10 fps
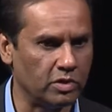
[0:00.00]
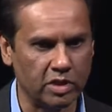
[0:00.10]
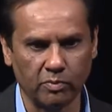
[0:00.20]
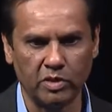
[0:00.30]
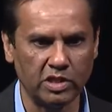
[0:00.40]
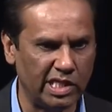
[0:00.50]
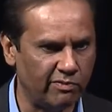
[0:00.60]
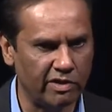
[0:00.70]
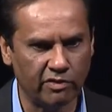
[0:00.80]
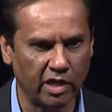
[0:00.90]
Zigbee
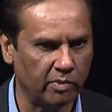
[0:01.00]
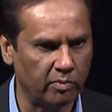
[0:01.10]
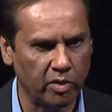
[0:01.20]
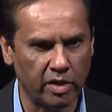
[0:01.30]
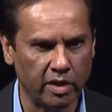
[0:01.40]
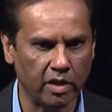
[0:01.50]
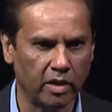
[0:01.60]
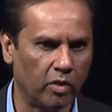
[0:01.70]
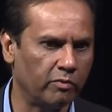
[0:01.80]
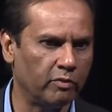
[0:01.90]
Z-Wave capability
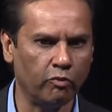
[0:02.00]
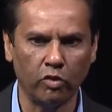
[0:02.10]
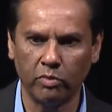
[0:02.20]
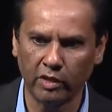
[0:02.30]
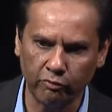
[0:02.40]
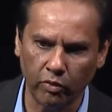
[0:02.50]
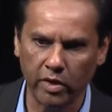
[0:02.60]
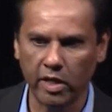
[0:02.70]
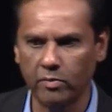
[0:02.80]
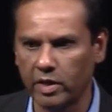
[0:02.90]
along with
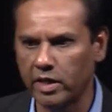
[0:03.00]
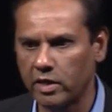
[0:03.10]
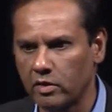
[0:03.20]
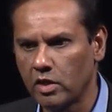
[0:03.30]
4x4, 8x8